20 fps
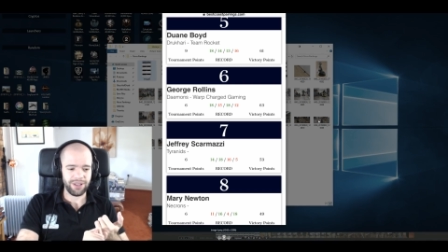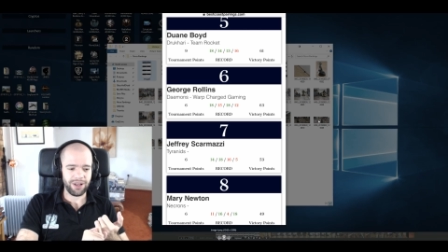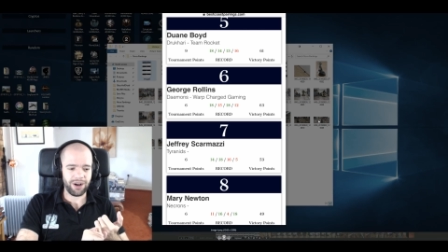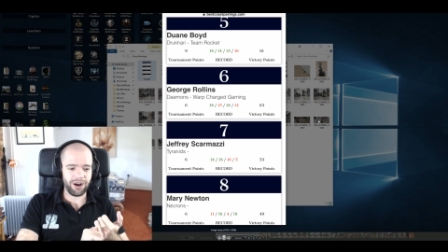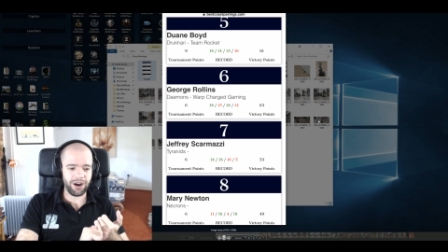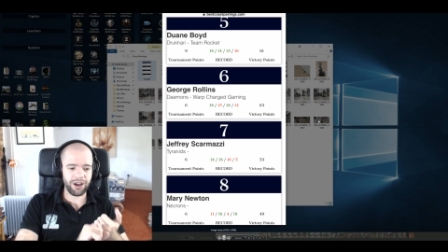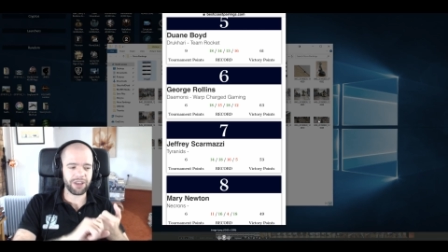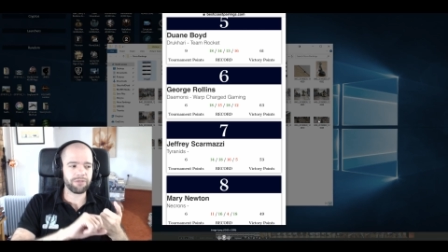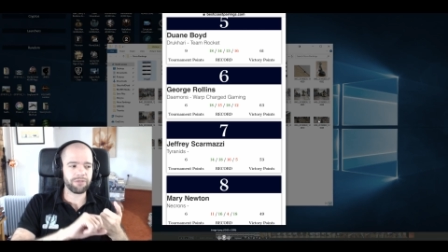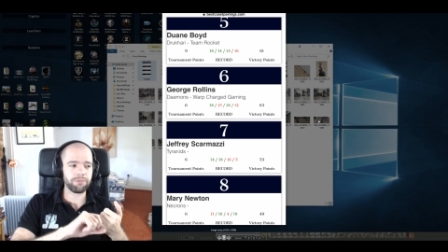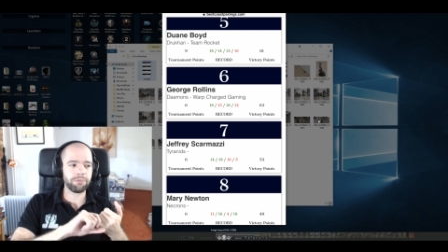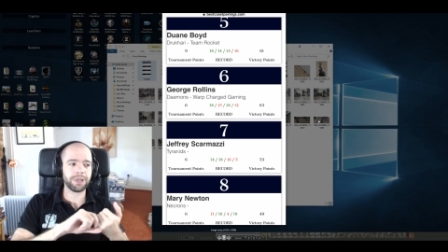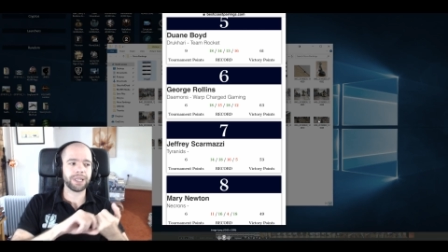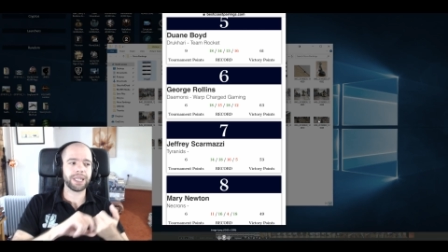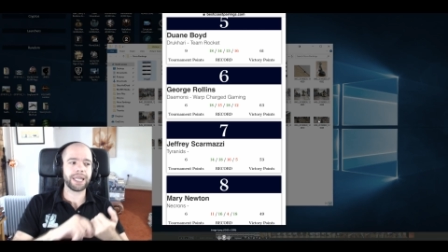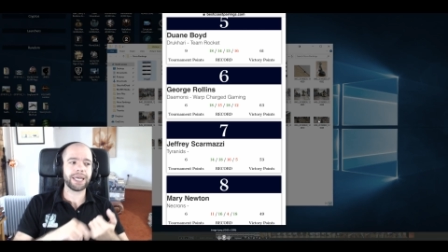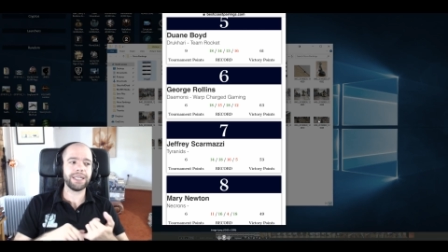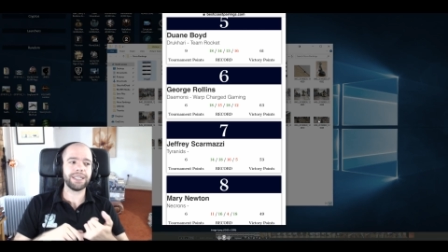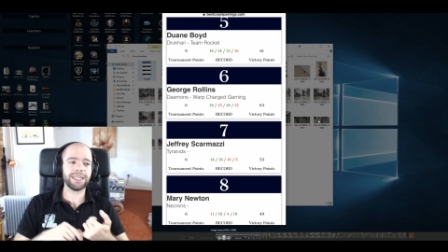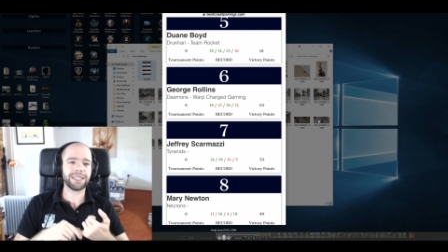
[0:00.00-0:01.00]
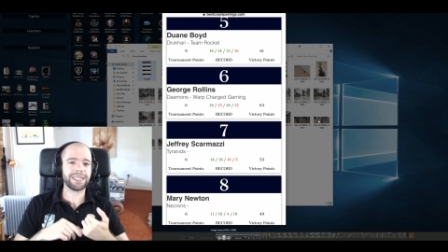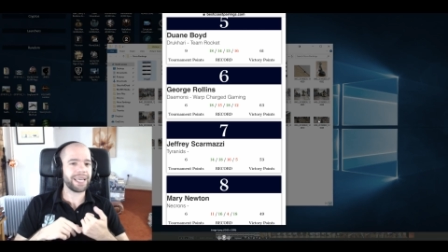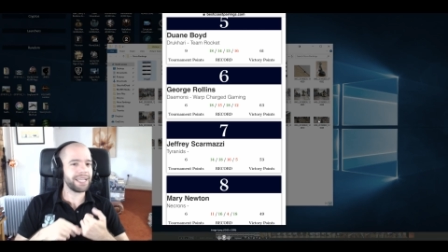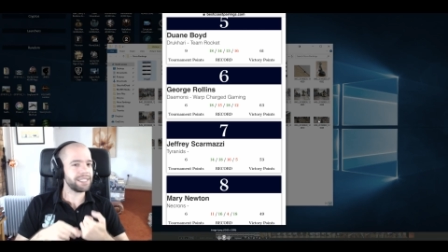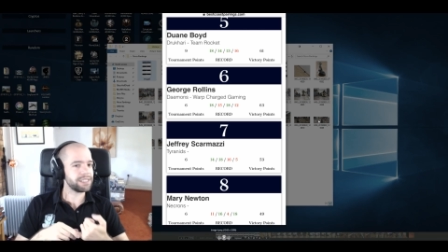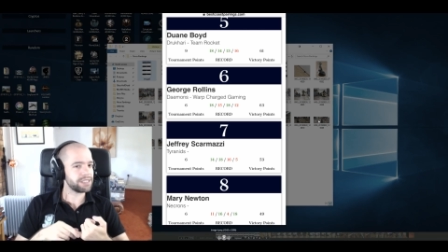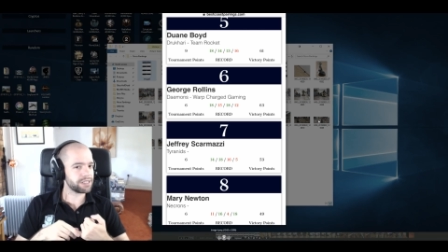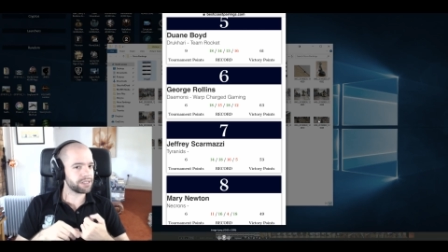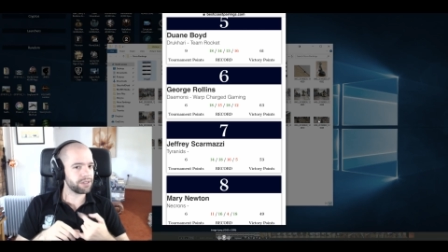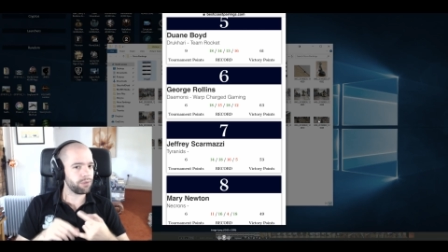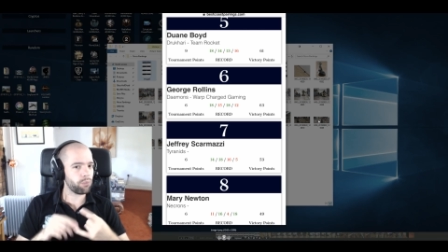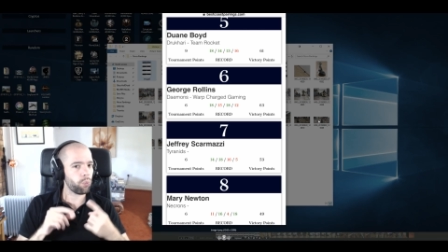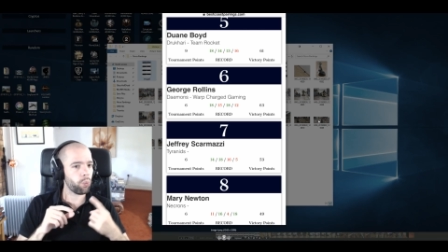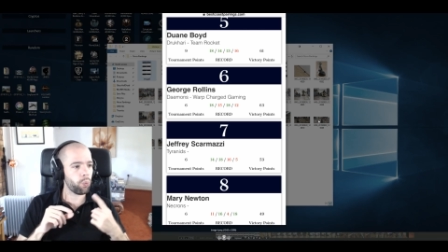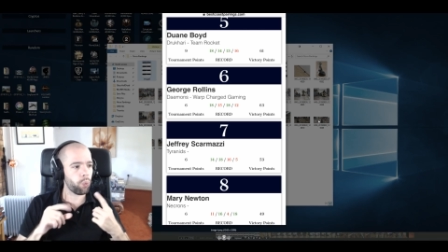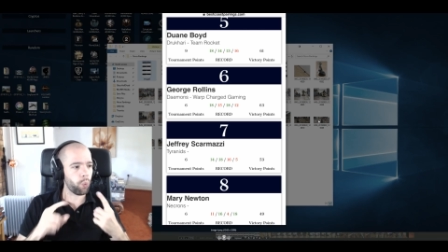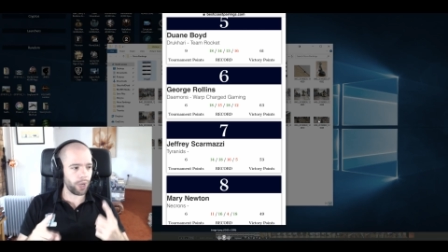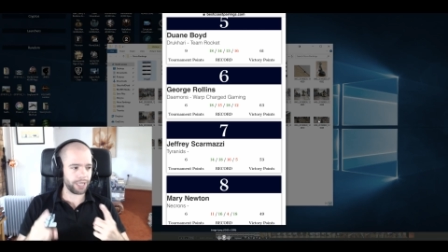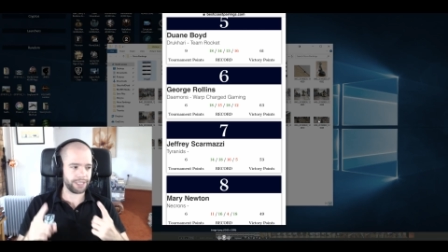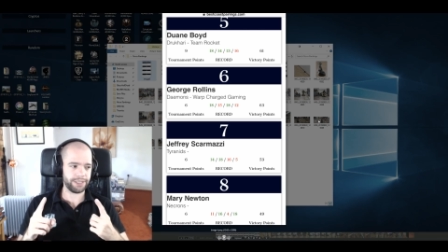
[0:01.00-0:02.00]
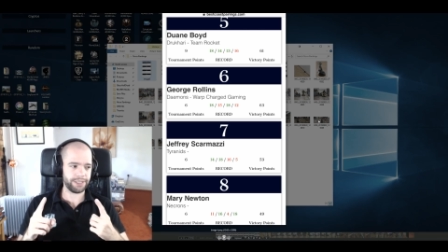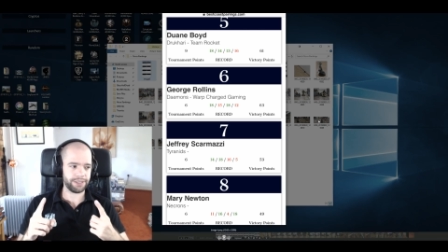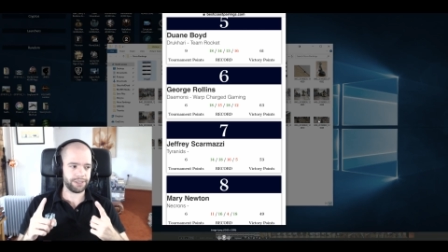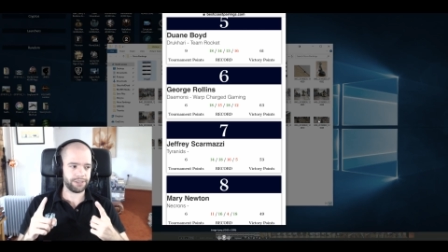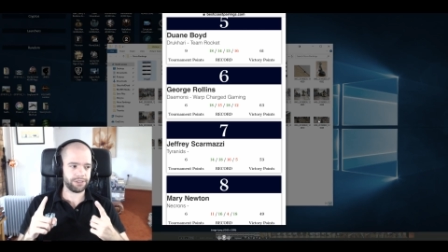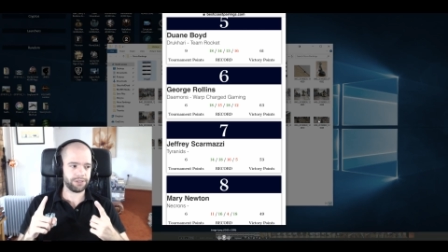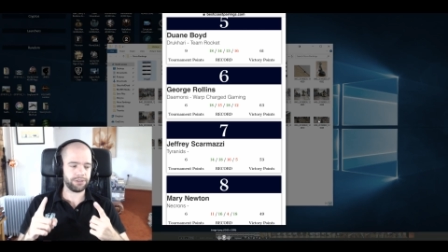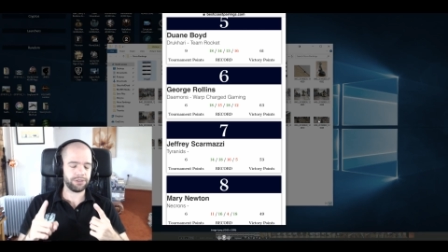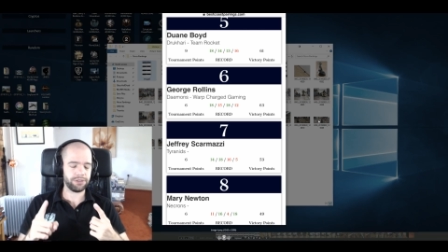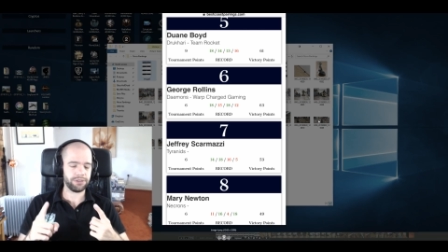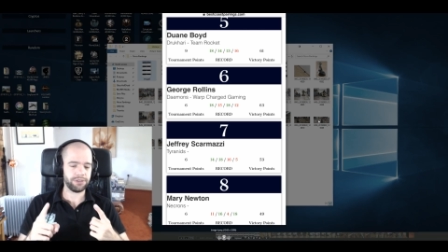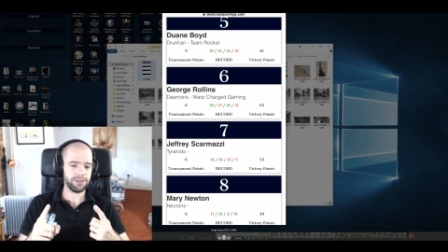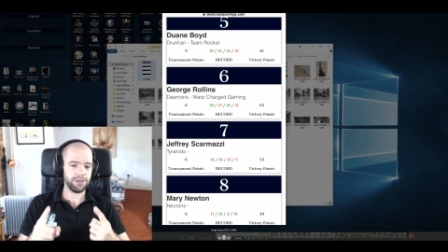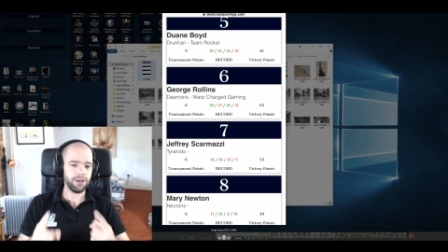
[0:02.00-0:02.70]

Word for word: I have played against them once.